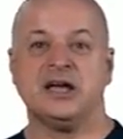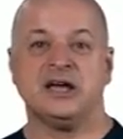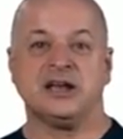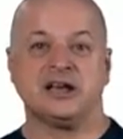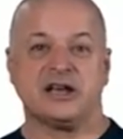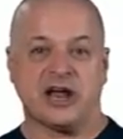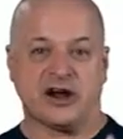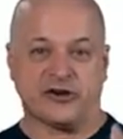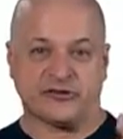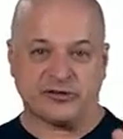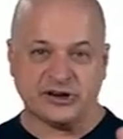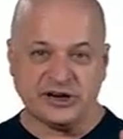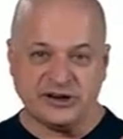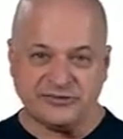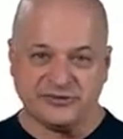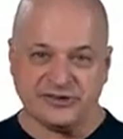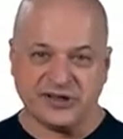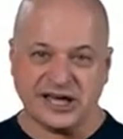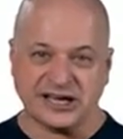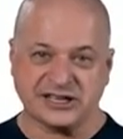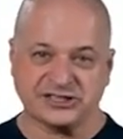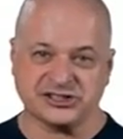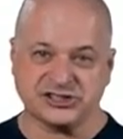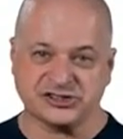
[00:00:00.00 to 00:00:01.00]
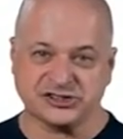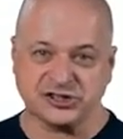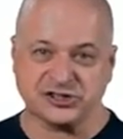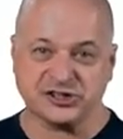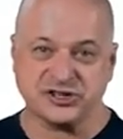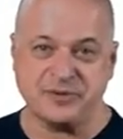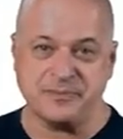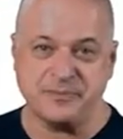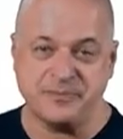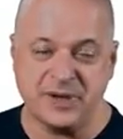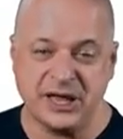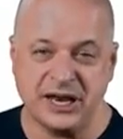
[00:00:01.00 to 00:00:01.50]
Now, reflexes are
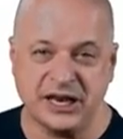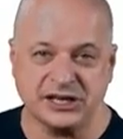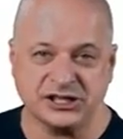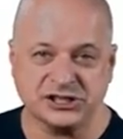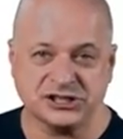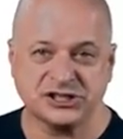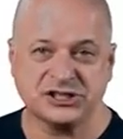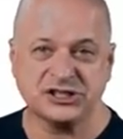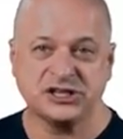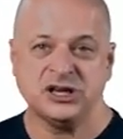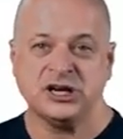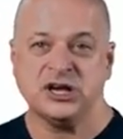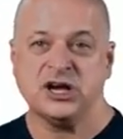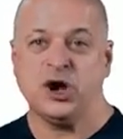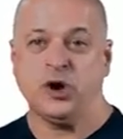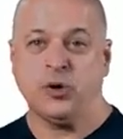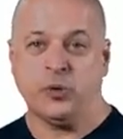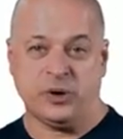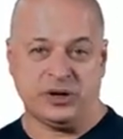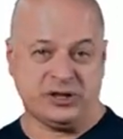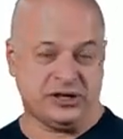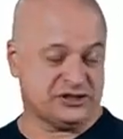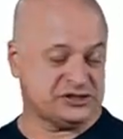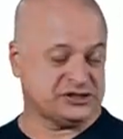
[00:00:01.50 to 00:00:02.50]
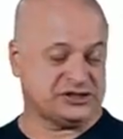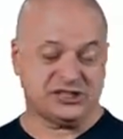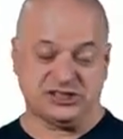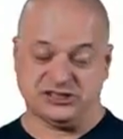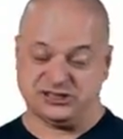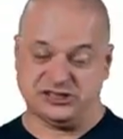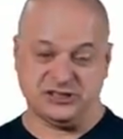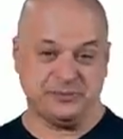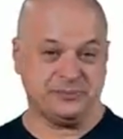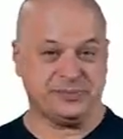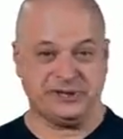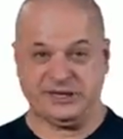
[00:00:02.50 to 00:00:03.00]
diminished when there's just
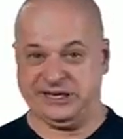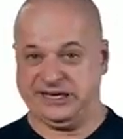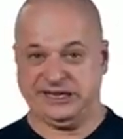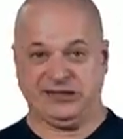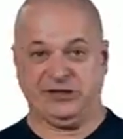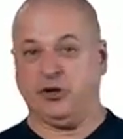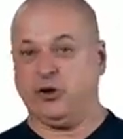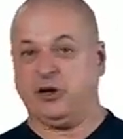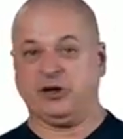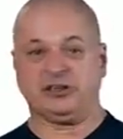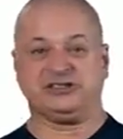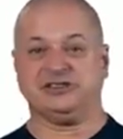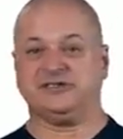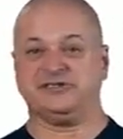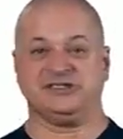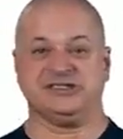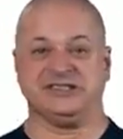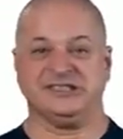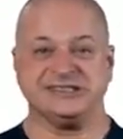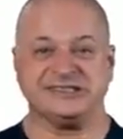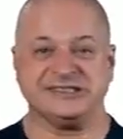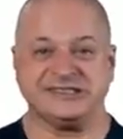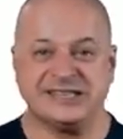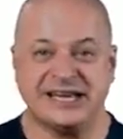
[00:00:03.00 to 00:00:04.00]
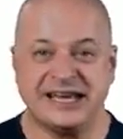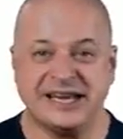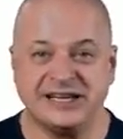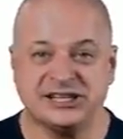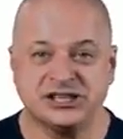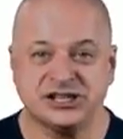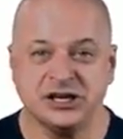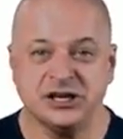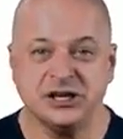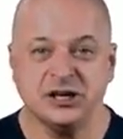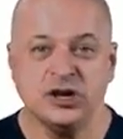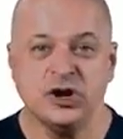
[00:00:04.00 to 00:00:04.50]
simply loss of
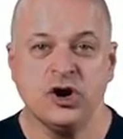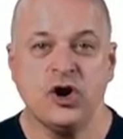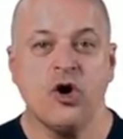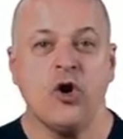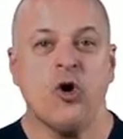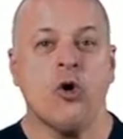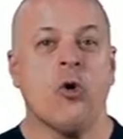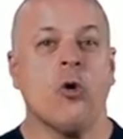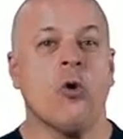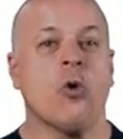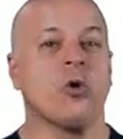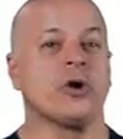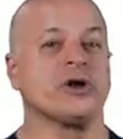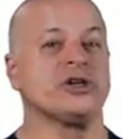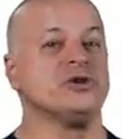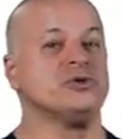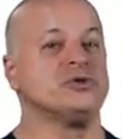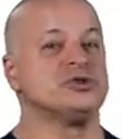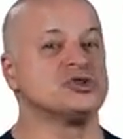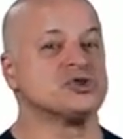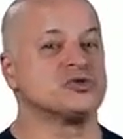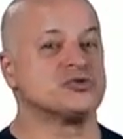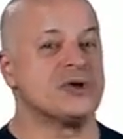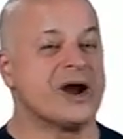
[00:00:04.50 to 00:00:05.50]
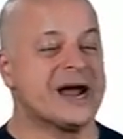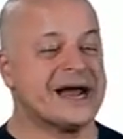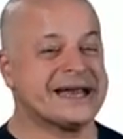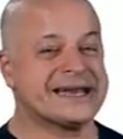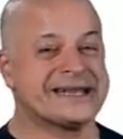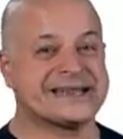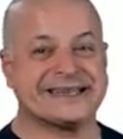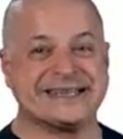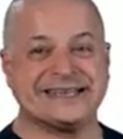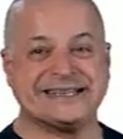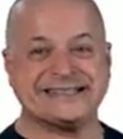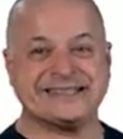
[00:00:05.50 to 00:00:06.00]
sensation, or you
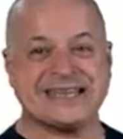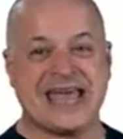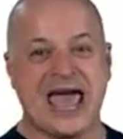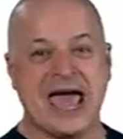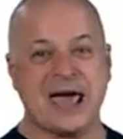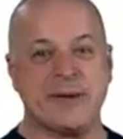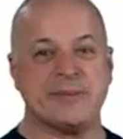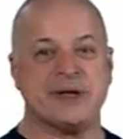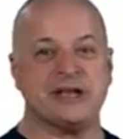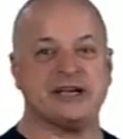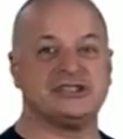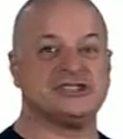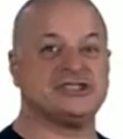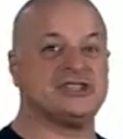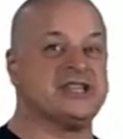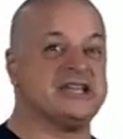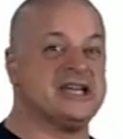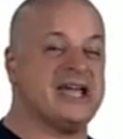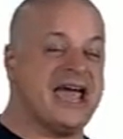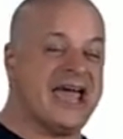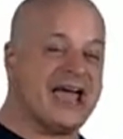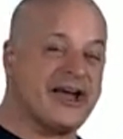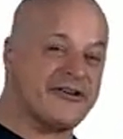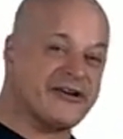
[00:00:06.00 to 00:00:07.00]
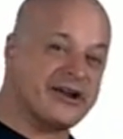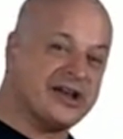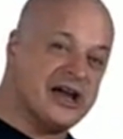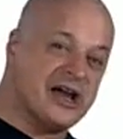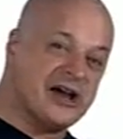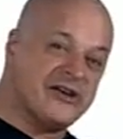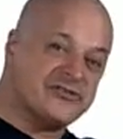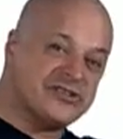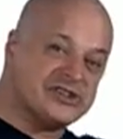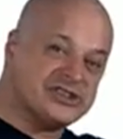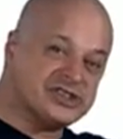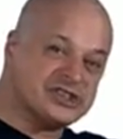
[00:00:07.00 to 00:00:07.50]
directly damage the area
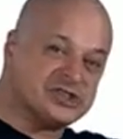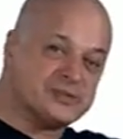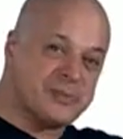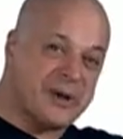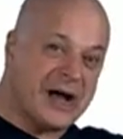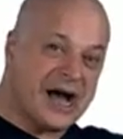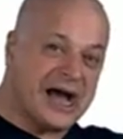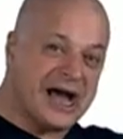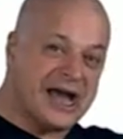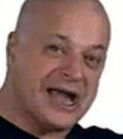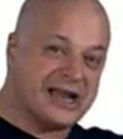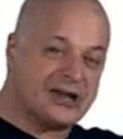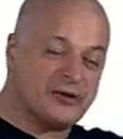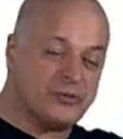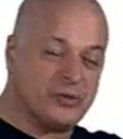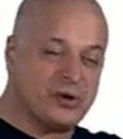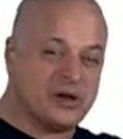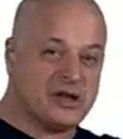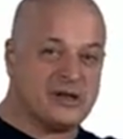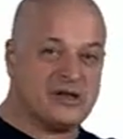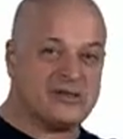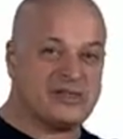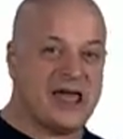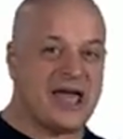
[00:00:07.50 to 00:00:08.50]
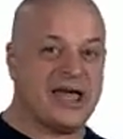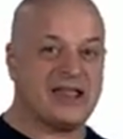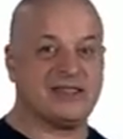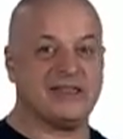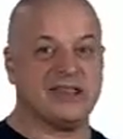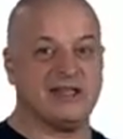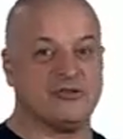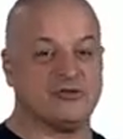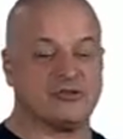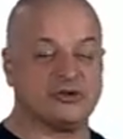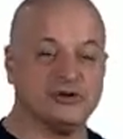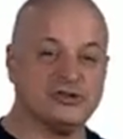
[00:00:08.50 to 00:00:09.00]
of the spine that
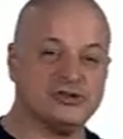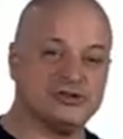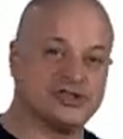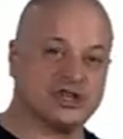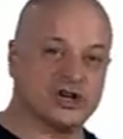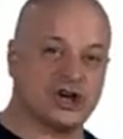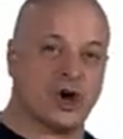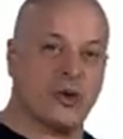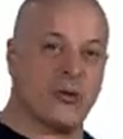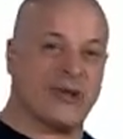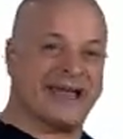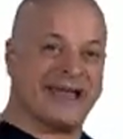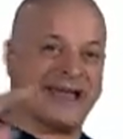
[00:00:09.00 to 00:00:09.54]
the roots are going